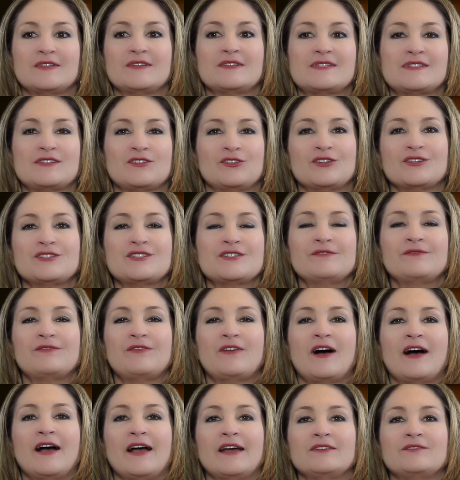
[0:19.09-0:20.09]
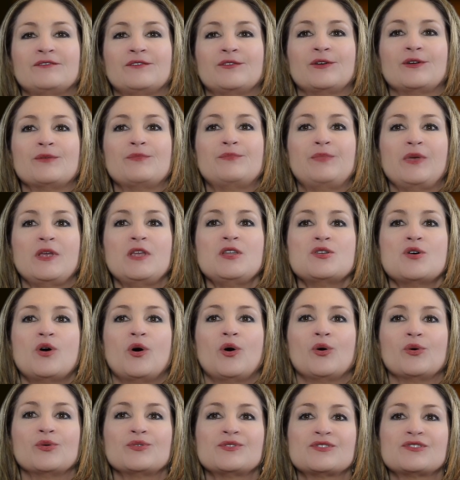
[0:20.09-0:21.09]
certified for
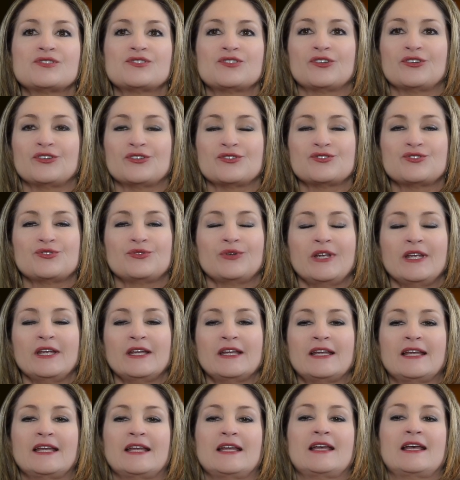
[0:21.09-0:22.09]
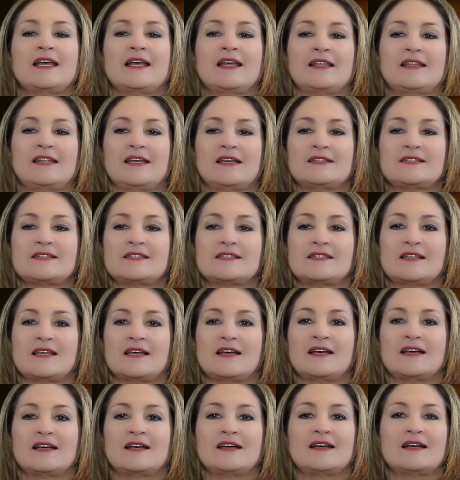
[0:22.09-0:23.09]
pinhole surgery. That's
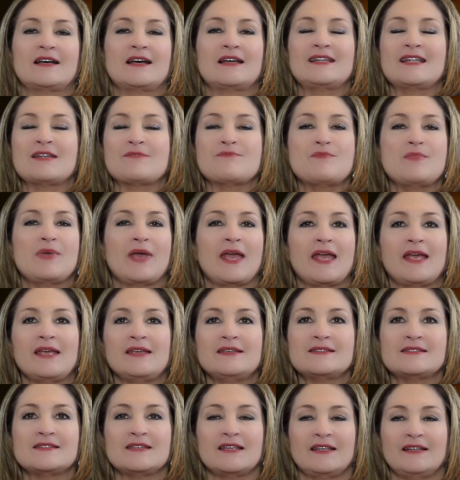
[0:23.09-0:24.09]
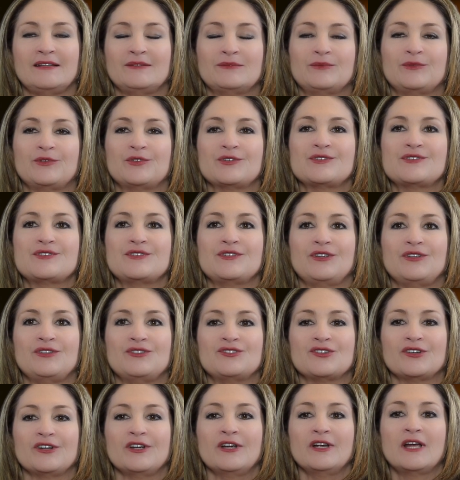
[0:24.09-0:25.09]
an amazing
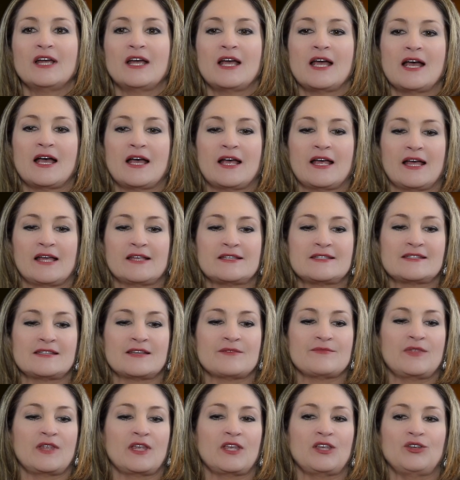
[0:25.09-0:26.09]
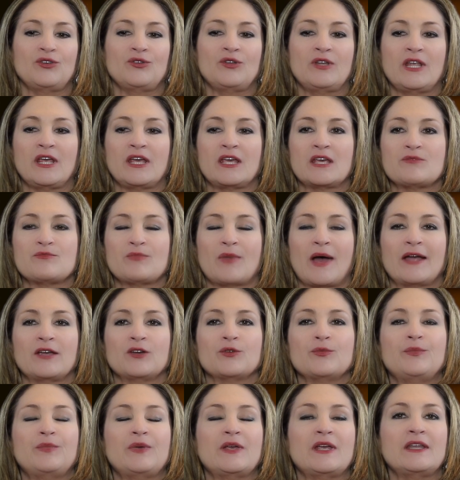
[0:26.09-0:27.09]
procedure. That's something unique. In my
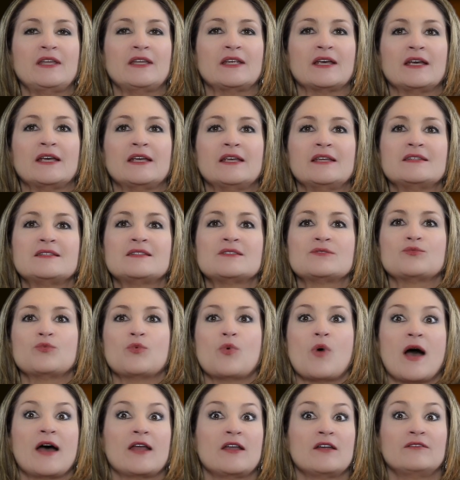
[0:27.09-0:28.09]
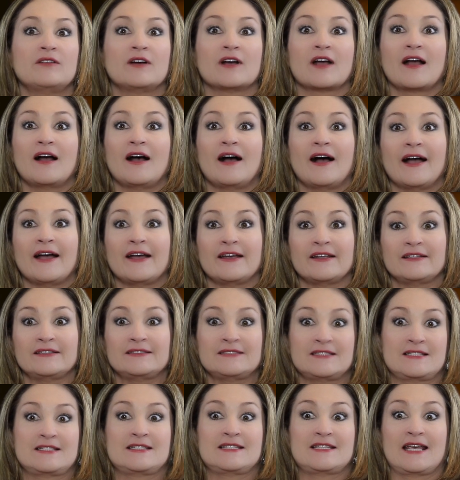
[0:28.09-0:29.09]
opinion, it's one of a kind
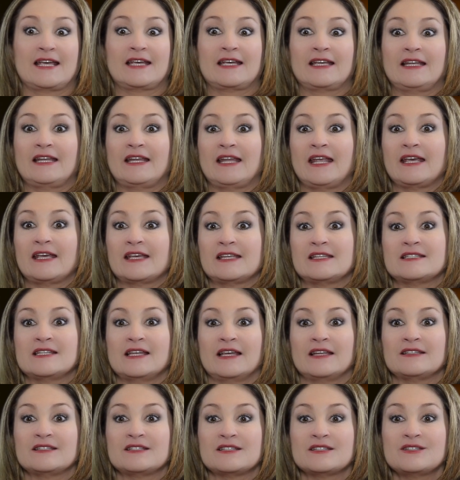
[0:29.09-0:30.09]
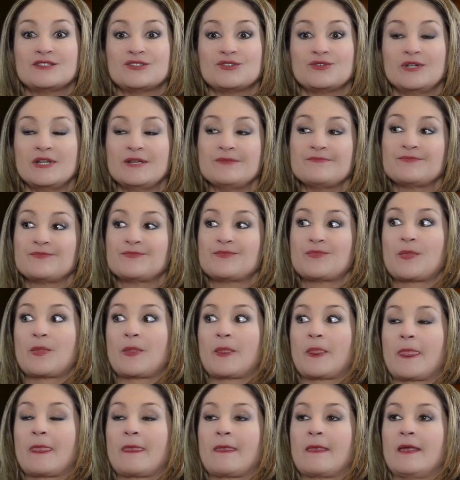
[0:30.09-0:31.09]
technique in dentistry.
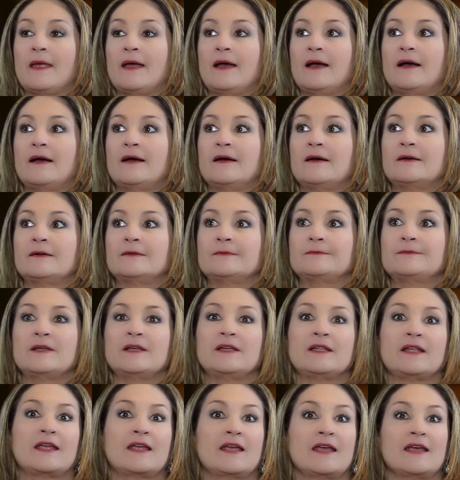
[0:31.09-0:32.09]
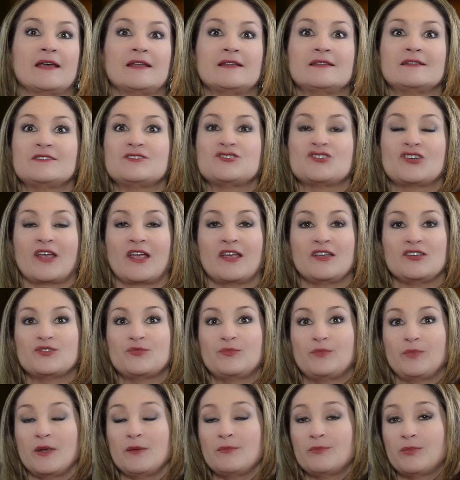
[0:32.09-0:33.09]
It can
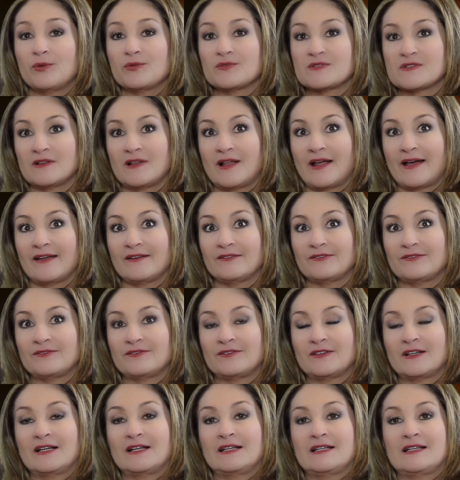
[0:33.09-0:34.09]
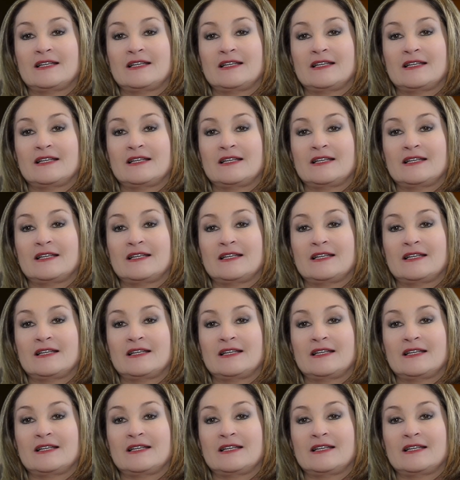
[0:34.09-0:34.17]
change people's life.